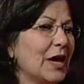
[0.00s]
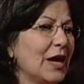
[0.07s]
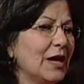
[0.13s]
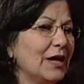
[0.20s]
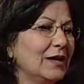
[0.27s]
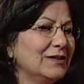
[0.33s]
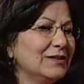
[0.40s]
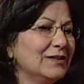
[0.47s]

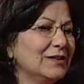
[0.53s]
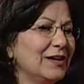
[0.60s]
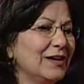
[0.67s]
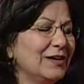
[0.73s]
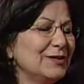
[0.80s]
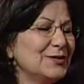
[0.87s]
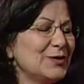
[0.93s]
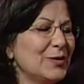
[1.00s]
And
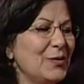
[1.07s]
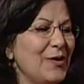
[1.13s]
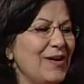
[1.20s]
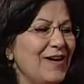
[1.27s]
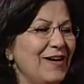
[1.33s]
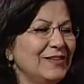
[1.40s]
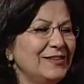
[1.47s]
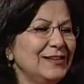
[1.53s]
so
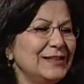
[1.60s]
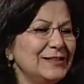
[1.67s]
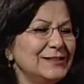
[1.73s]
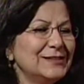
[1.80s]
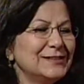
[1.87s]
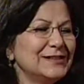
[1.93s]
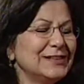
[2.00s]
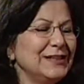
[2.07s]

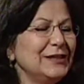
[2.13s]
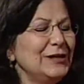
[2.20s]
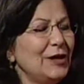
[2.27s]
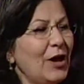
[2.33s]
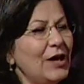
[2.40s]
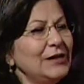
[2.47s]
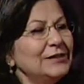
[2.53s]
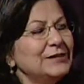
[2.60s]
this, in
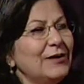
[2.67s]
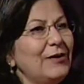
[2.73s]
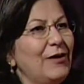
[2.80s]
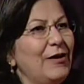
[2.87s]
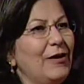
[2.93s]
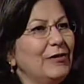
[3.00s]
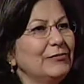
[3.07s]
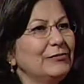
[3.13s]
light
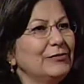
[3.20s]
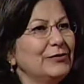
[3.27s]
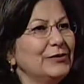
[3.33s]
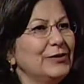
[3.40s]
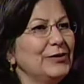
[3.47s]
of